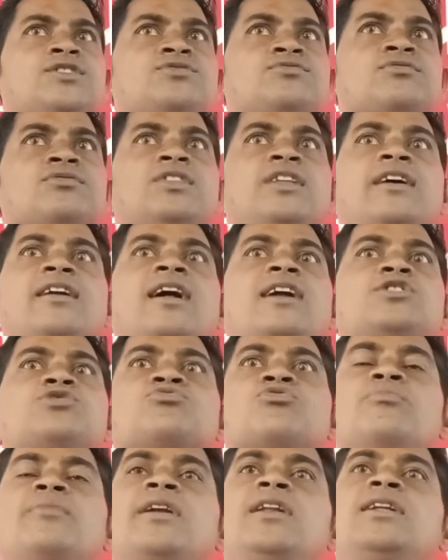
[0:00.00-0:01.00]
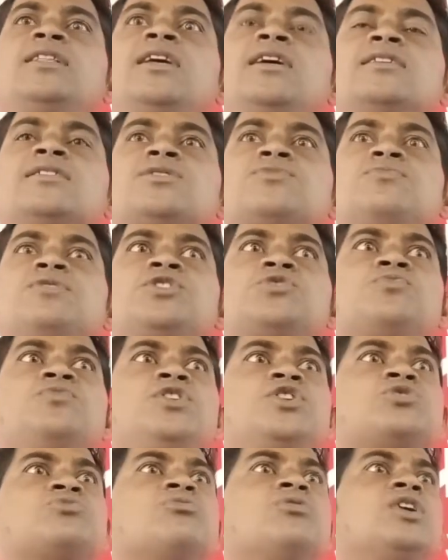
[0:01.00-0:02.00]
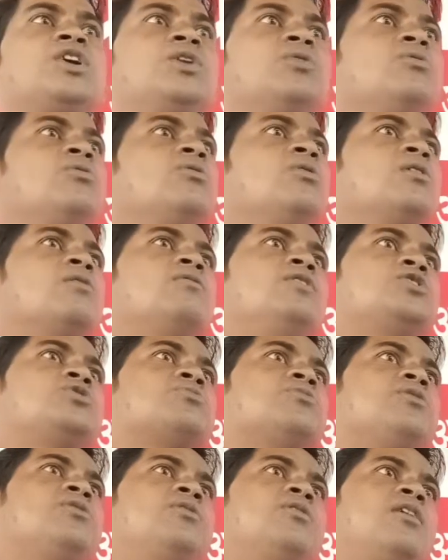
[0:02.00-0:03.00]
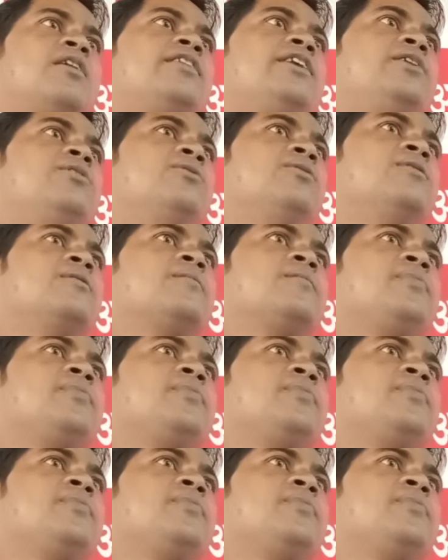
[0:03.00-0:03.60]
So there are so many things which we should do or we should not do.